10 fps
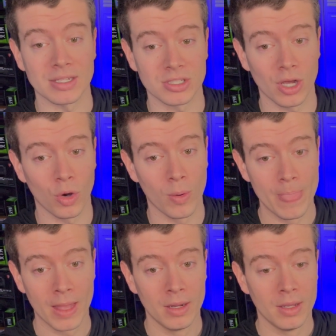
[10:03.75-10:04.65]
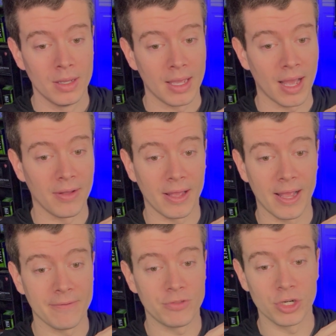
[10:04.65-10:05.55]
So uh,
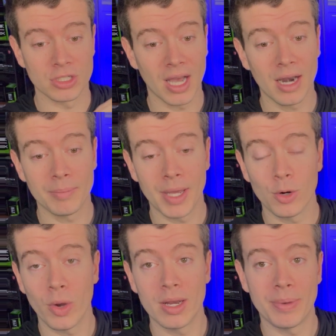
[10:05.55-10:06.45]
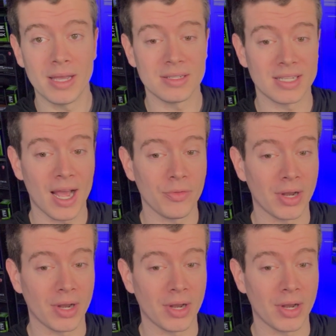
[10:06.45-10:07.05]
if there's not a better way to pay this out,